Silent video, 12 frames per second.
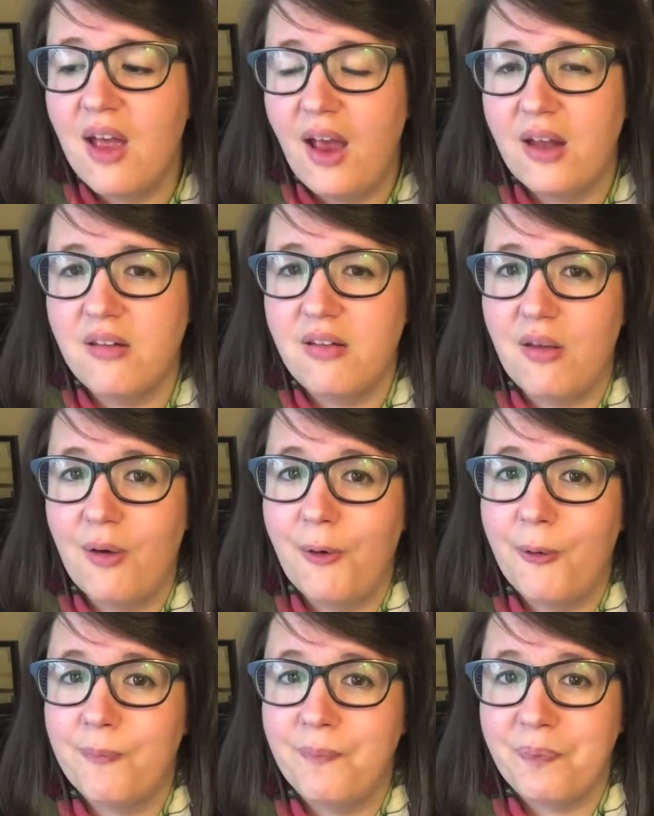And
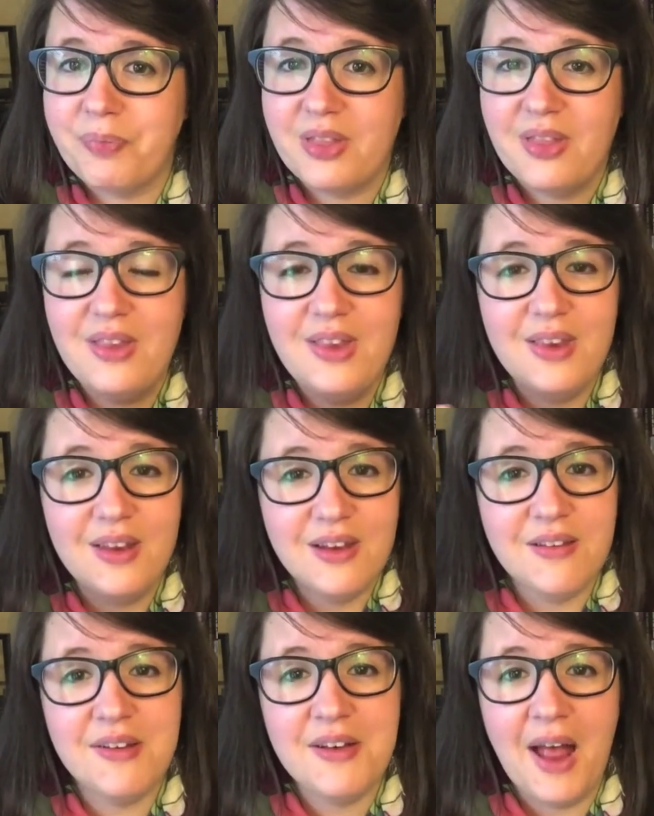so
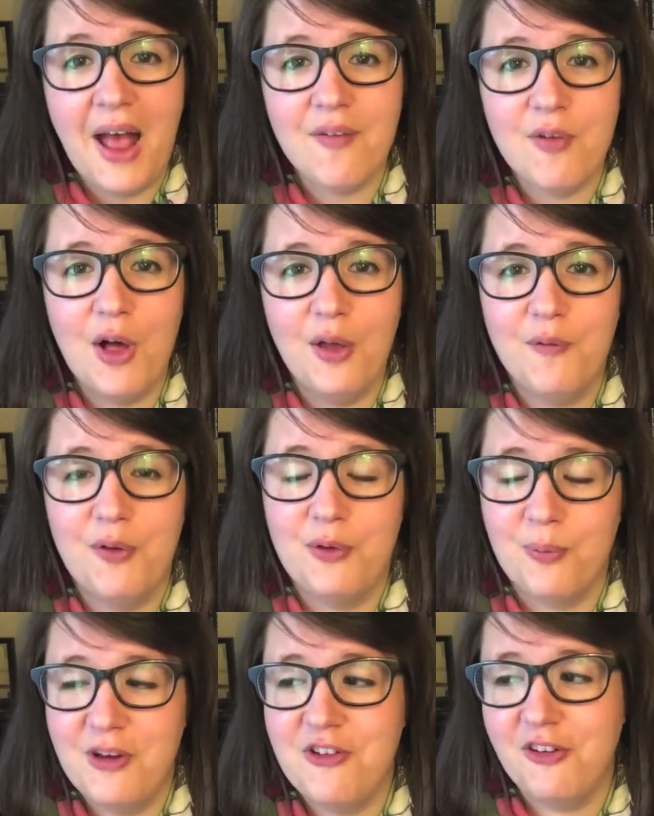it didn't have all of those
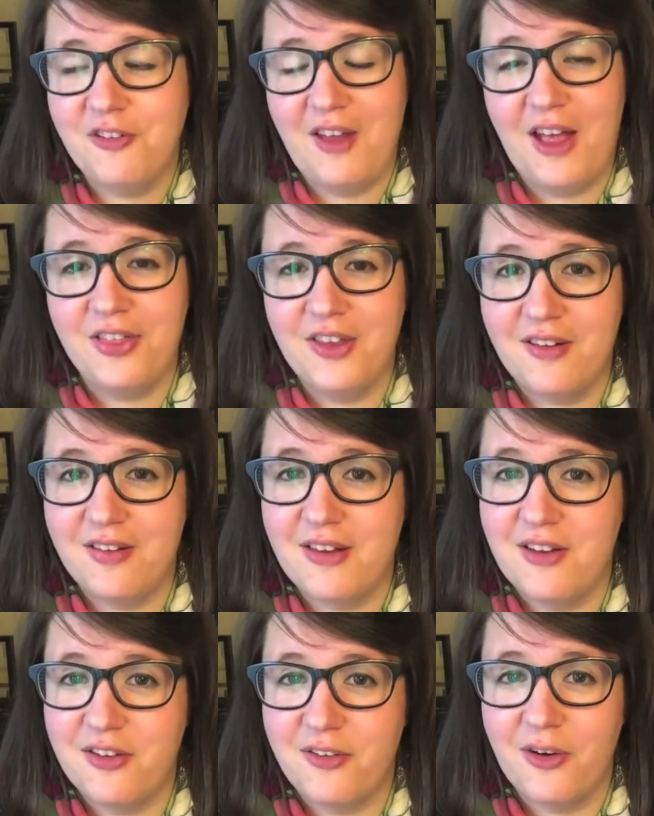research ethics
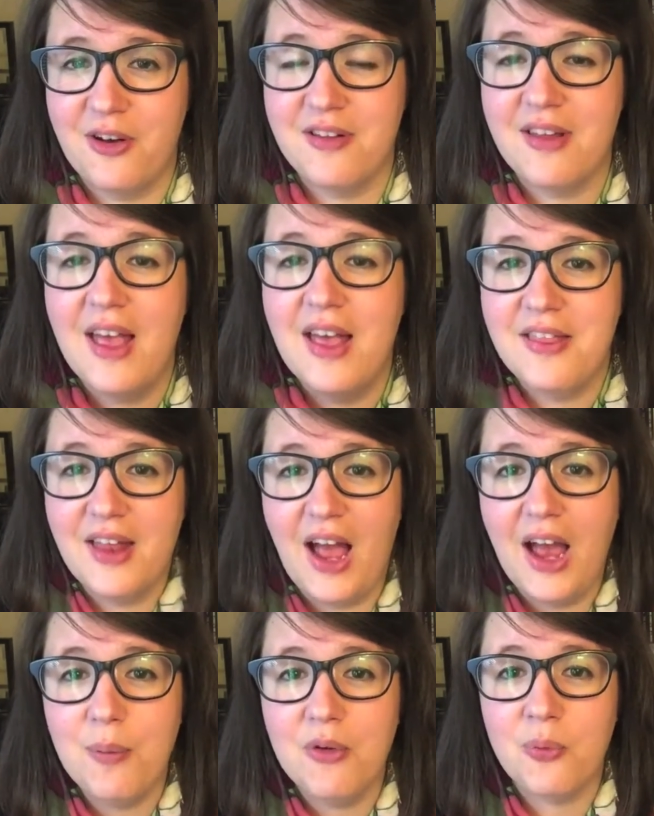concerns that
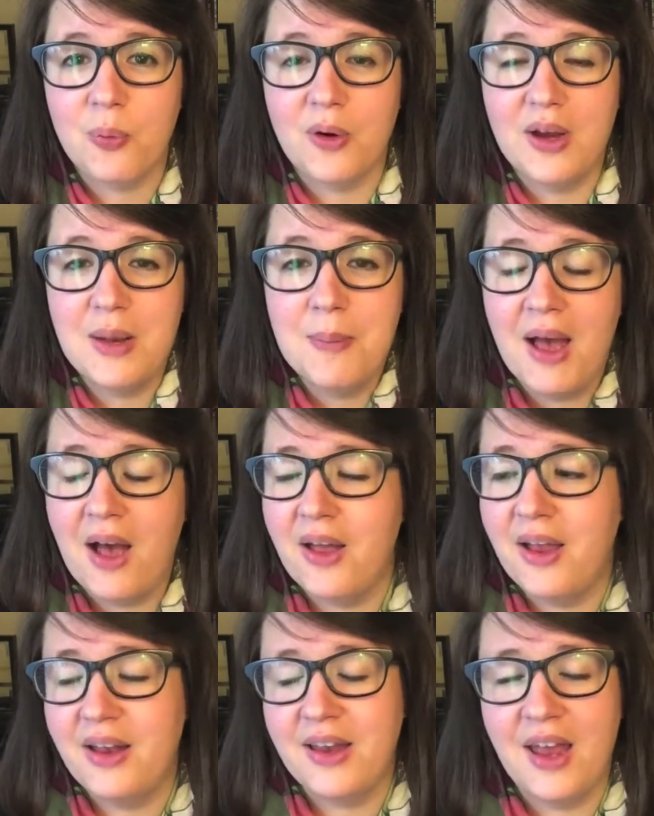I was worried about.
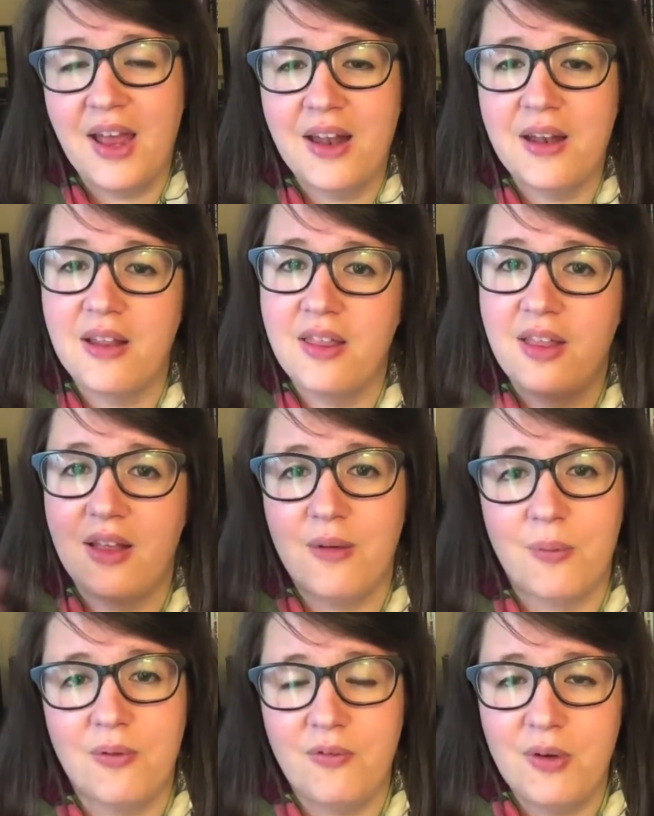And again, the
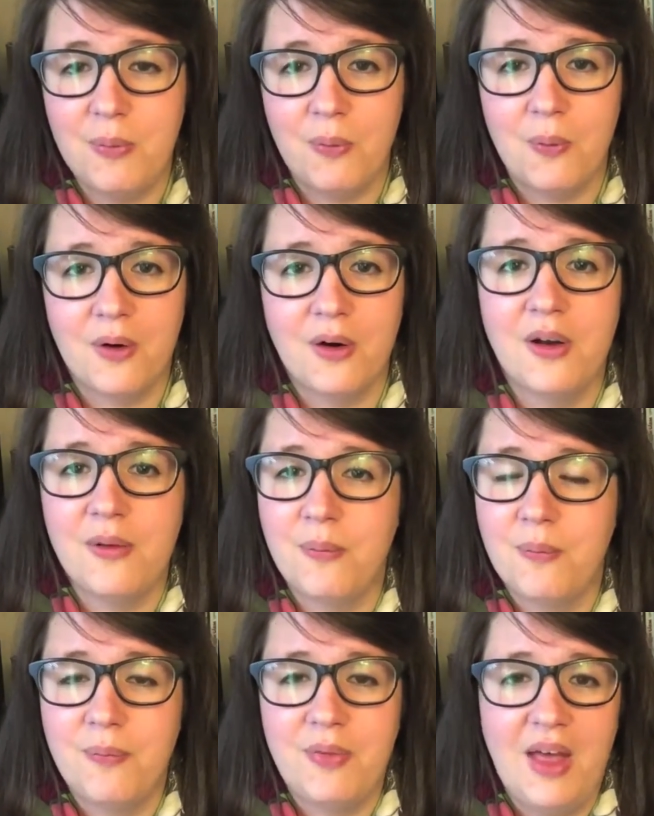review board,
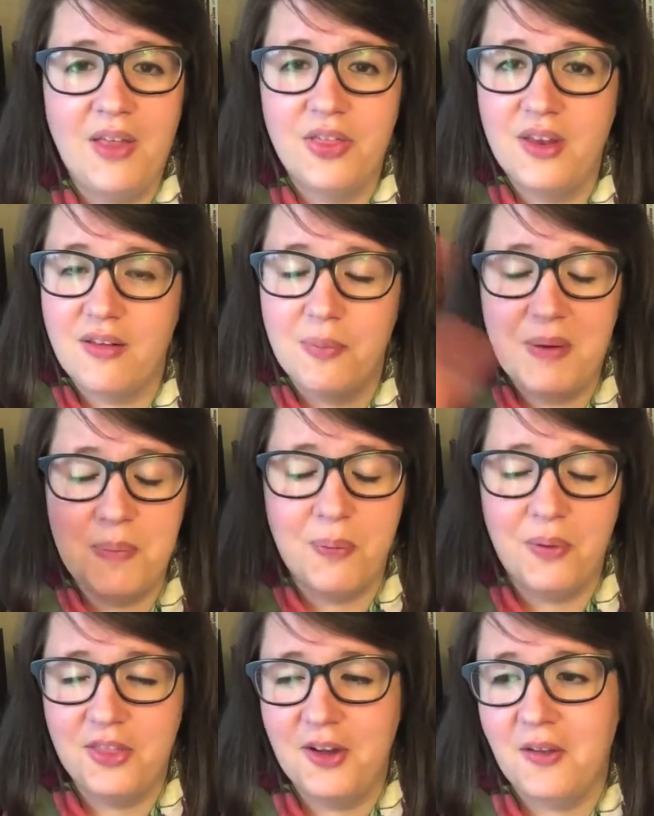the ethics
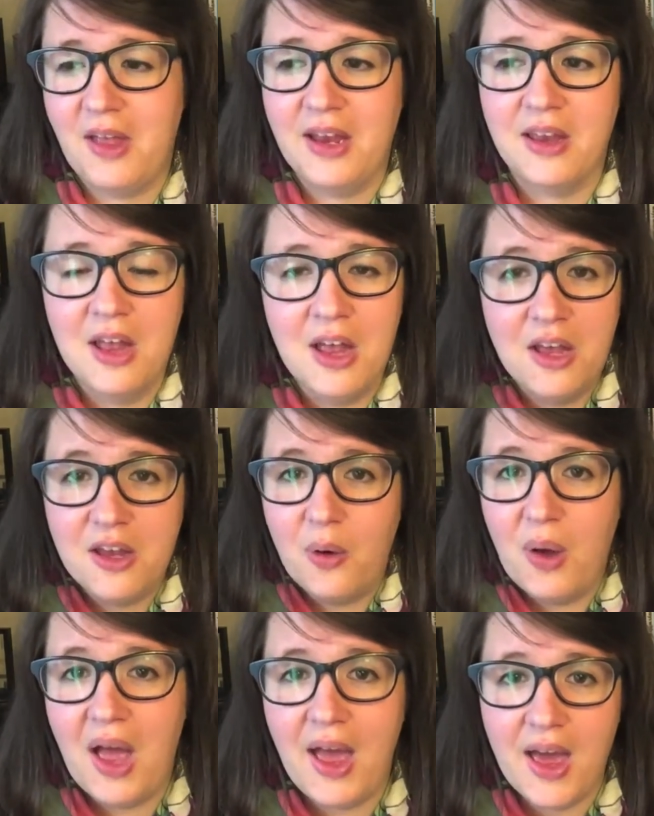people, they're like, go
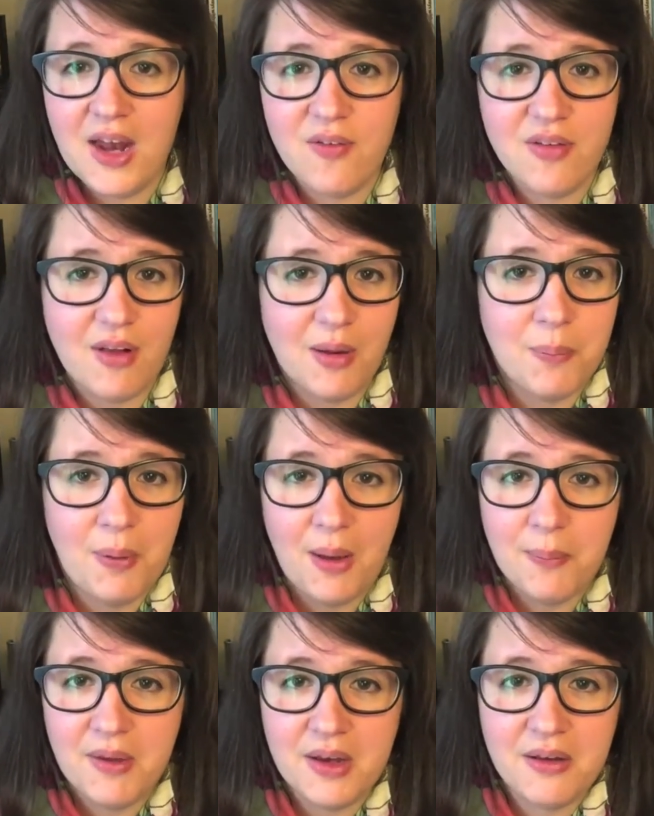ahead, if it's on
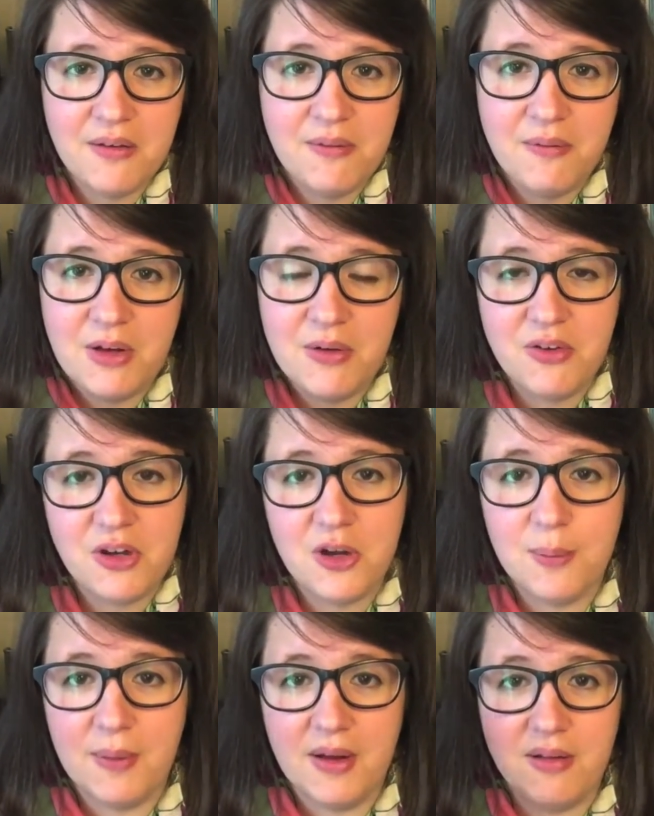public
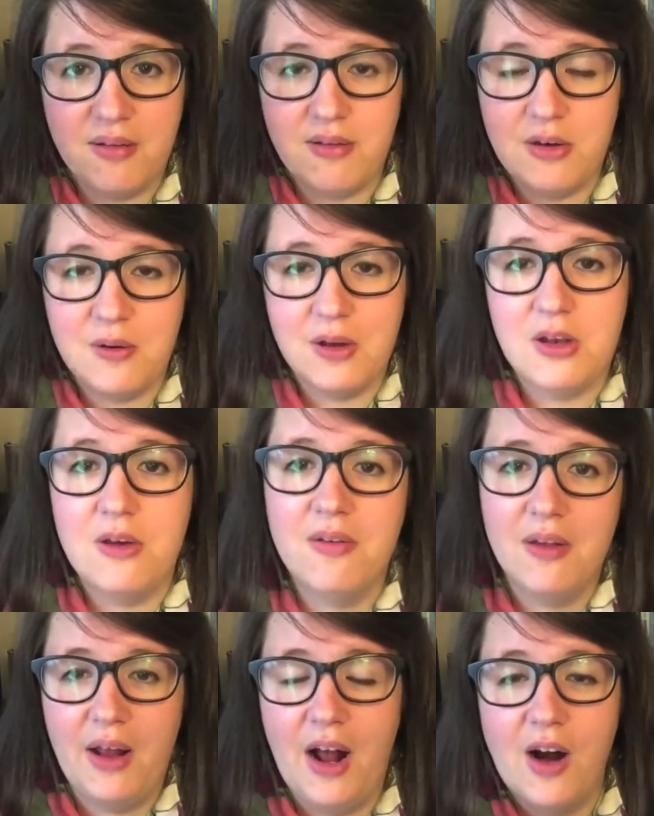YouTube, you can
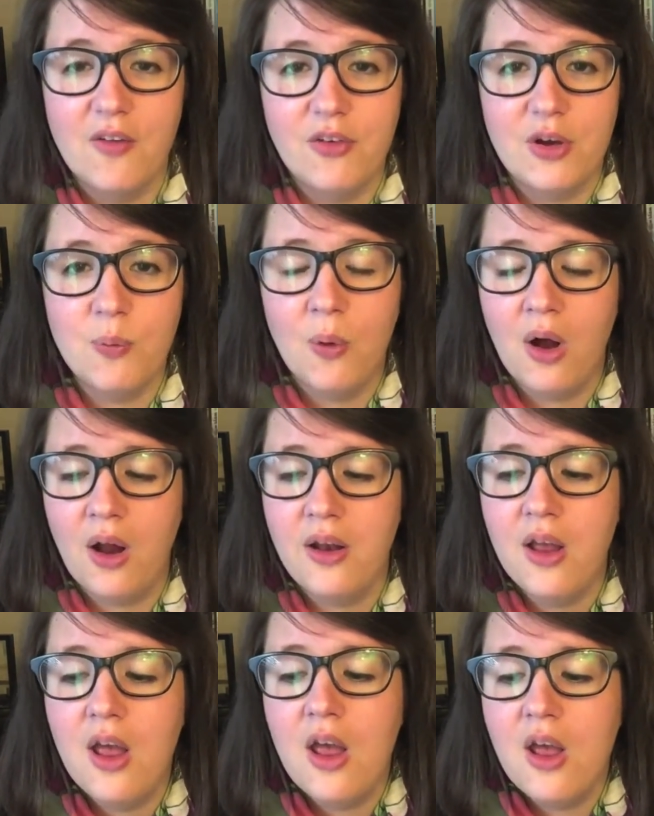use it however you want.